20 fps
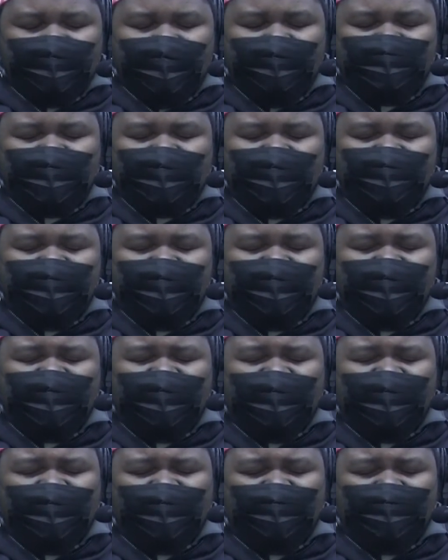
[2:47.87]
MTV
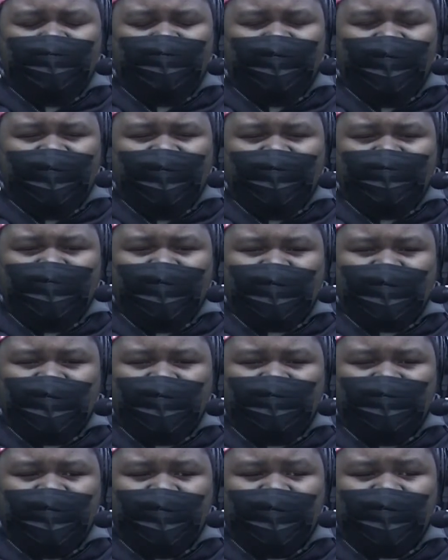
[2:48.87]
and Blond
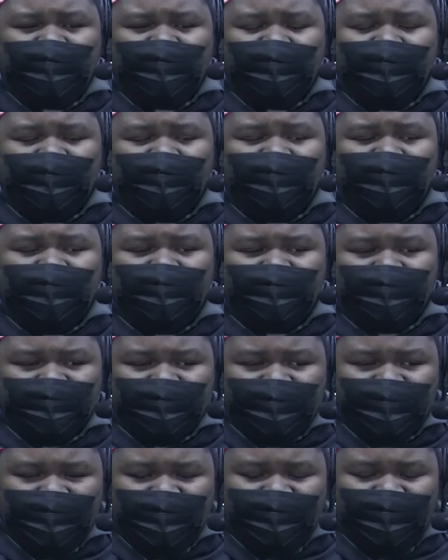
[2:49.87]
Ambition World Tour.
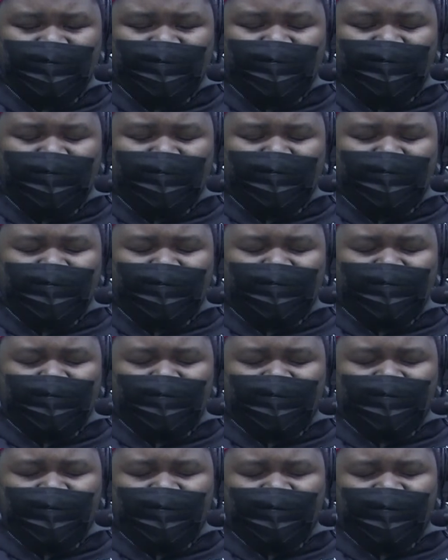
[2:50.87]

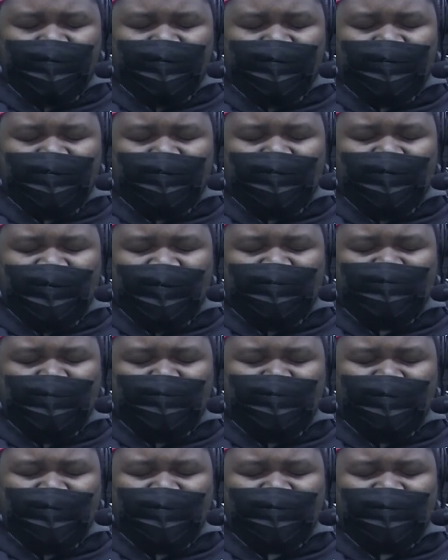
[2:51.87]
For honorable
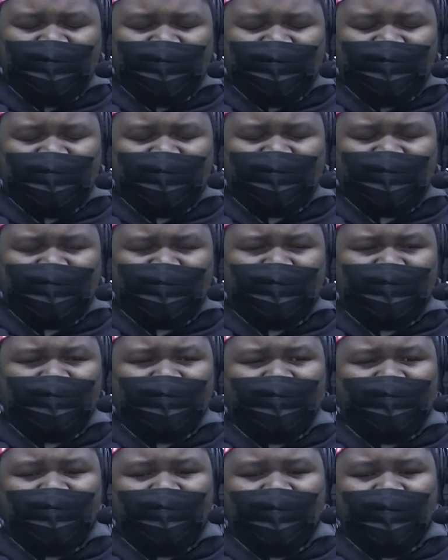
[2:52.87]
mentions,
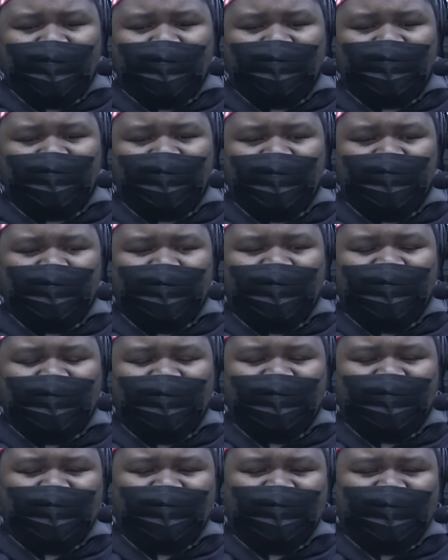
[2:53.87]
it would
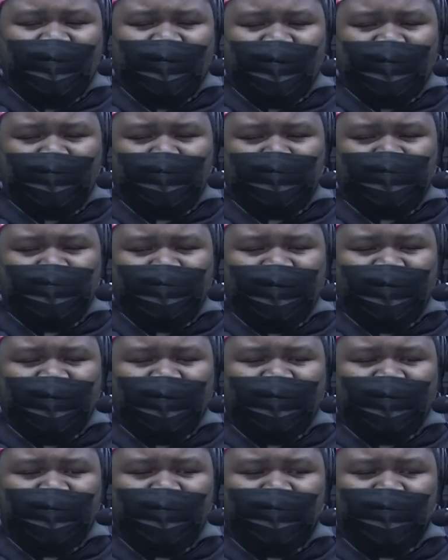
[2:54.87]
be like a
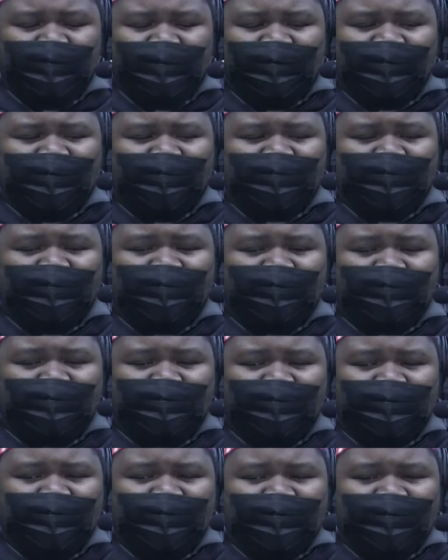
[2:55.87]
prayer
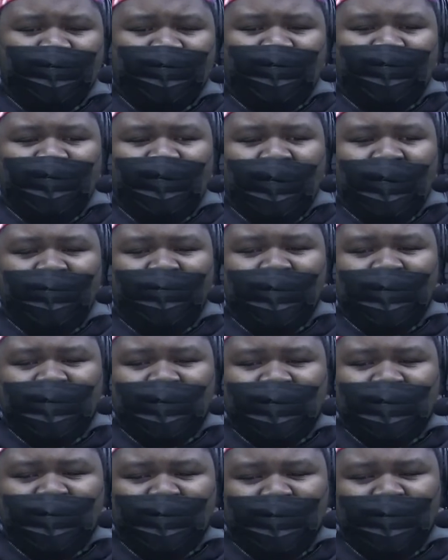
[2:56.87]
because it was
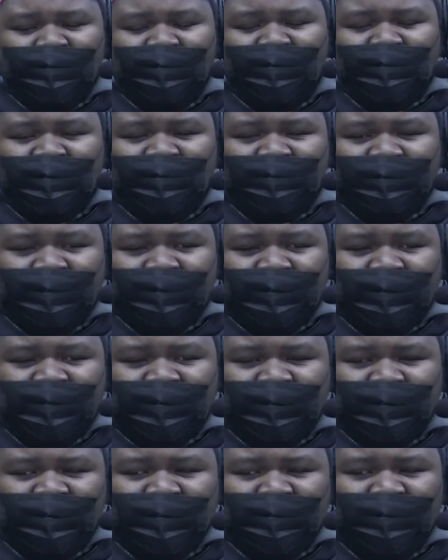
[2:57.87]
so
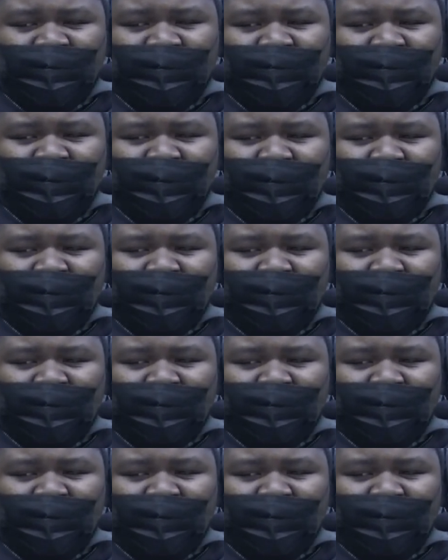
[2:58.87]
controversial.